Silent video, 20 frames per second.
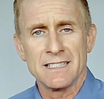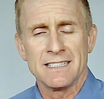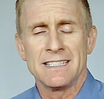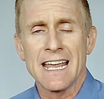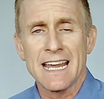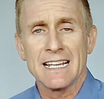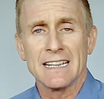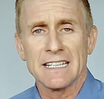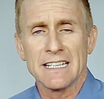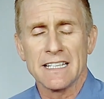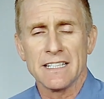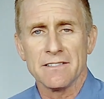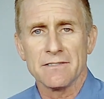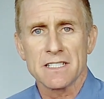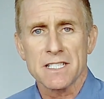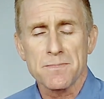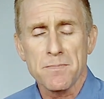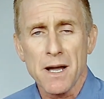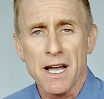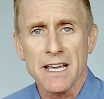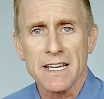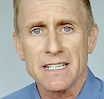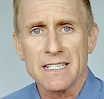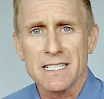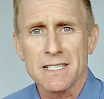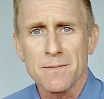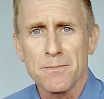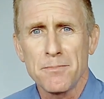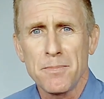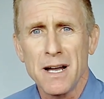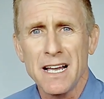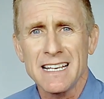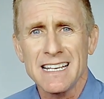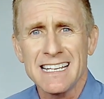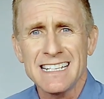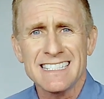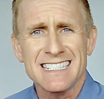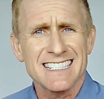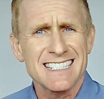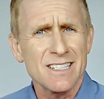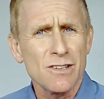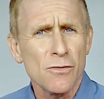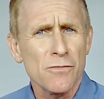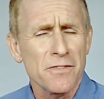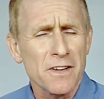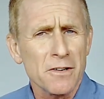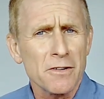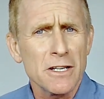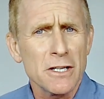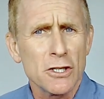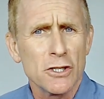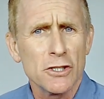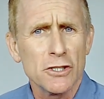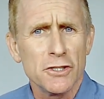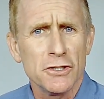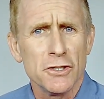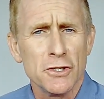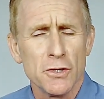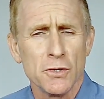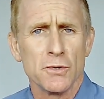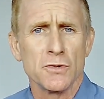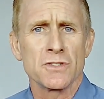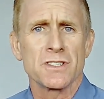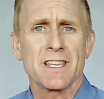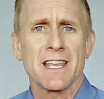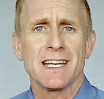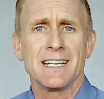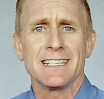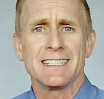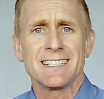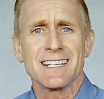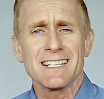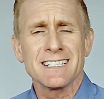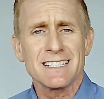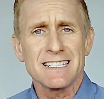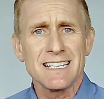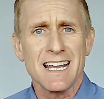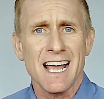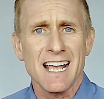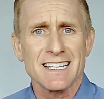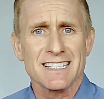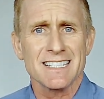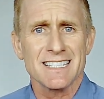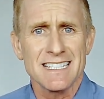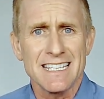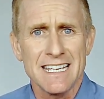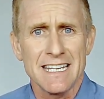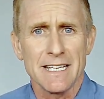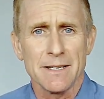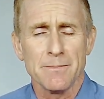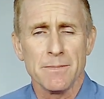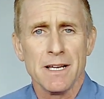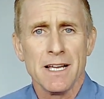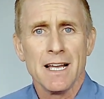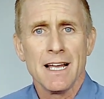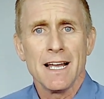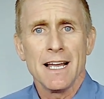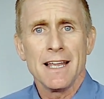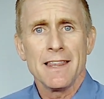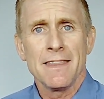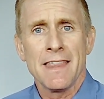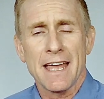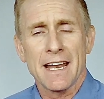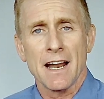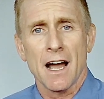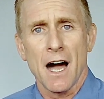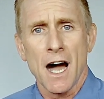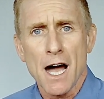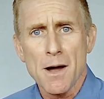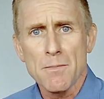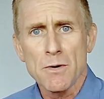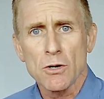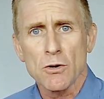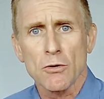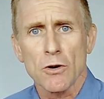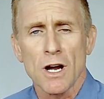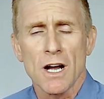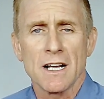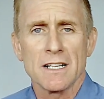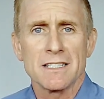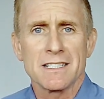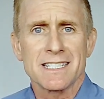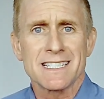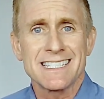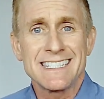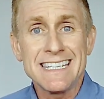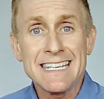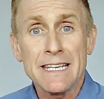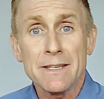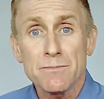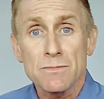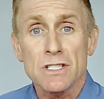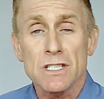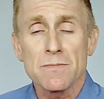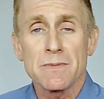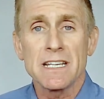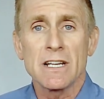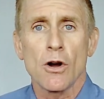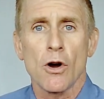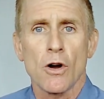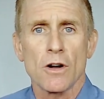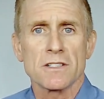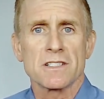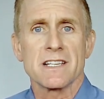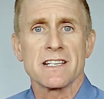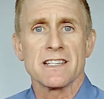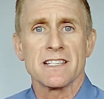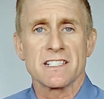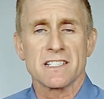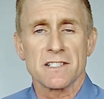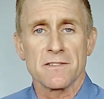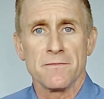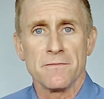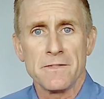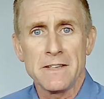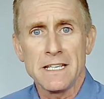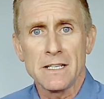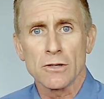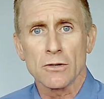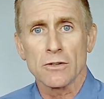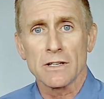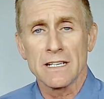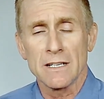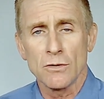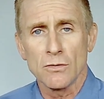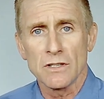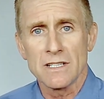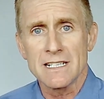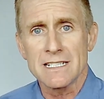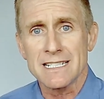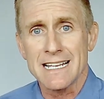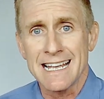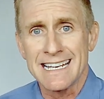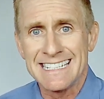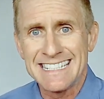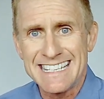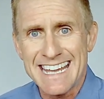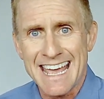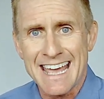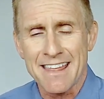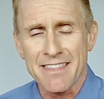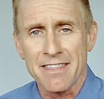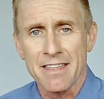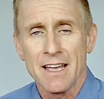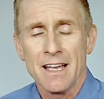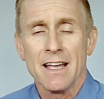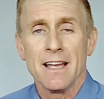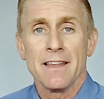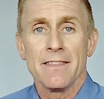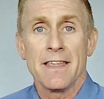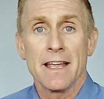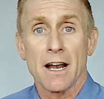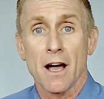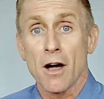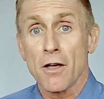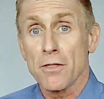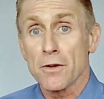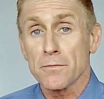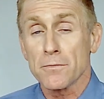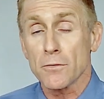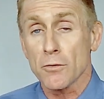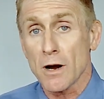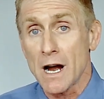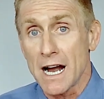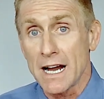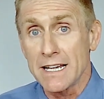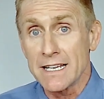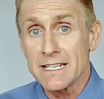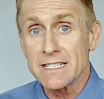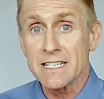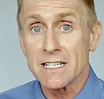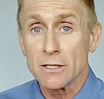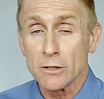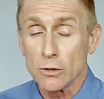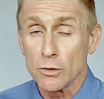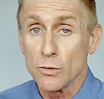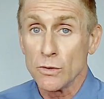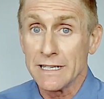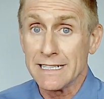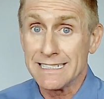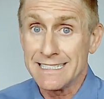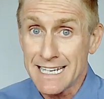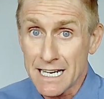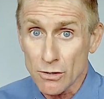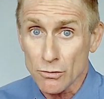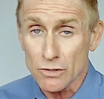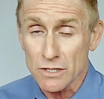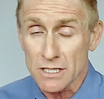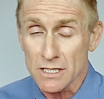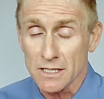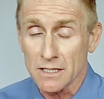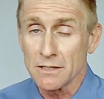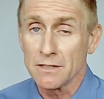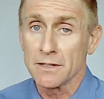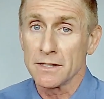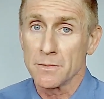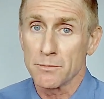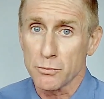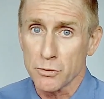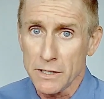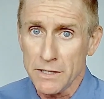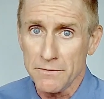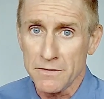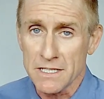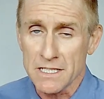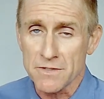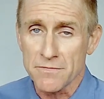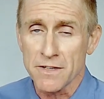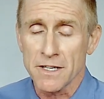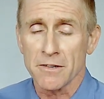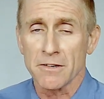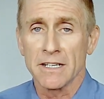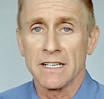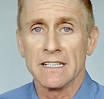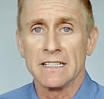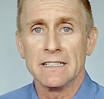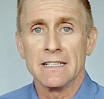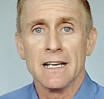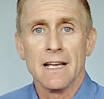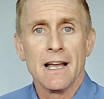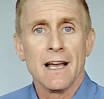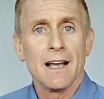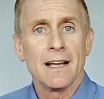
daily spikes, but it's still very good news that it does not seem that Omicron seems to be causing the severe illness and death that other varieties, including Delta, the previous variant,